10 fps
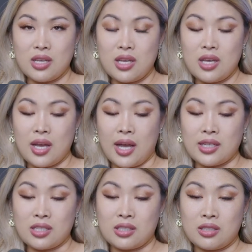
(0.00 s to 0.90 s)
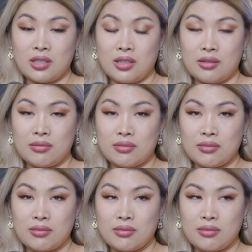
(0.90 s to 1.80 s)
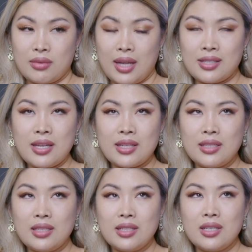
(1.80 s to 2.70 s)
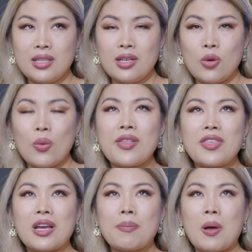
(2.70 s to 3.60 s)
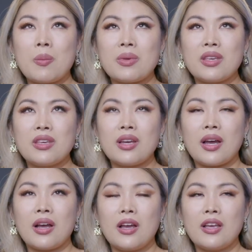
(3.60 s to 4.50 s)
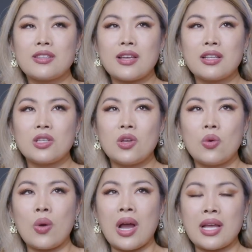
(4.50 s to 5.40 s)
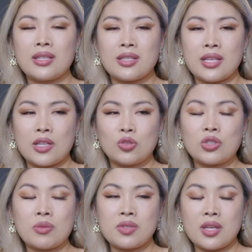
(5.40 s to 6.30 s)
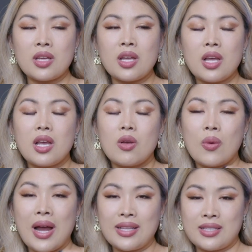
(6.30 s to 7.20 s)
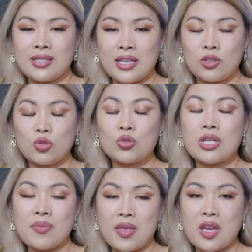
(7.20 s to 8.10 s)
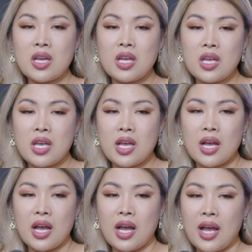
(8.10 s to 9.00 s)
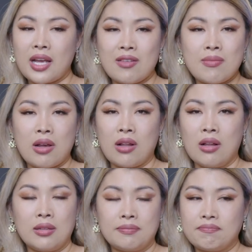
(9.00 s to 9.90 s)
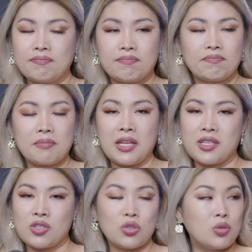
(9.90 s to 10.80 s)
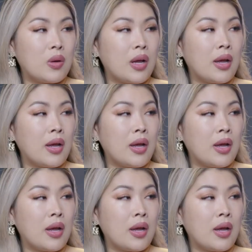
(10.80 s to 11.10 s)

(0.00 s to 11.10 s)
Yeah. I just, I think one thing about me is that when I decide to do something, I give my all. I just do.